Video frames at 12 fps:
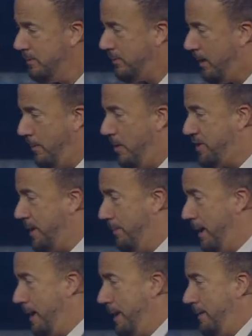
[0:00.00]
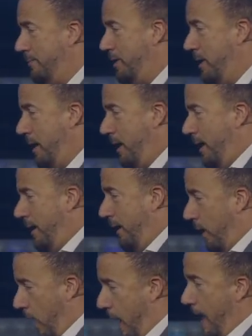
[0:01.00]
Come on, somebody.
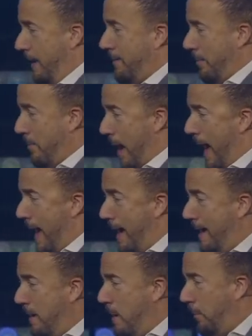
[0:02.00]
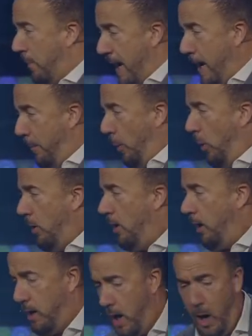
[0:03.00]
Let my people
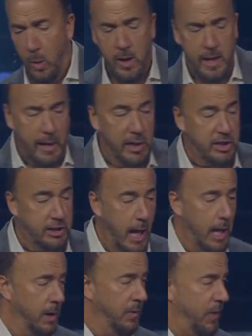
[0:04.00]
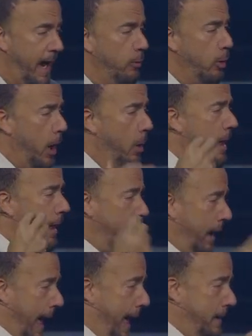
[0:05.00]
go. He's telling Pharaoh,
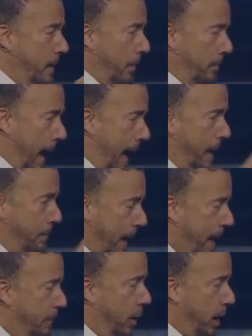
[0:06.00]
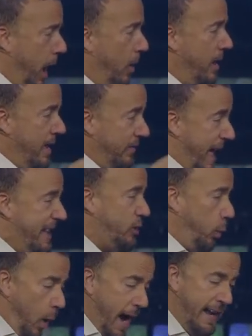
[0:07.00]
let my people go. That's
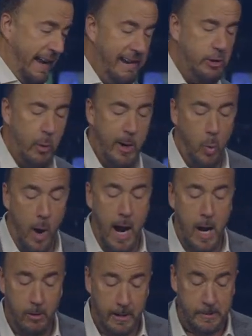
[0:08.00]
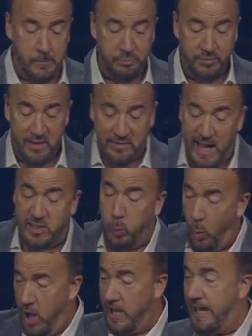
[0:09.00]
what he's requiring. That's
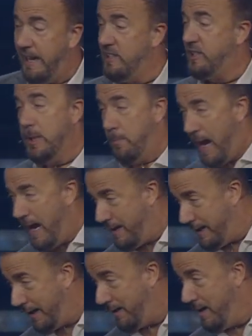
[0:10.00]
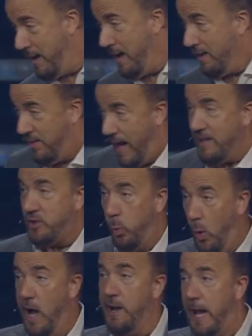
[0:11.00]
what he's demanding. That's
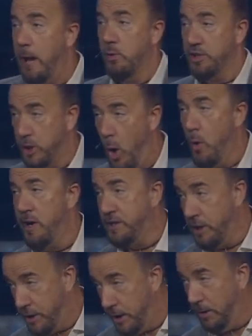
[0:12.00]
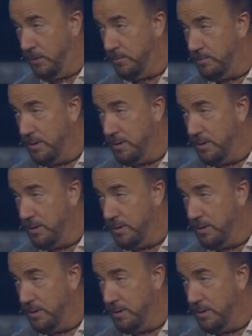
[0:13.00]
what he was going to do.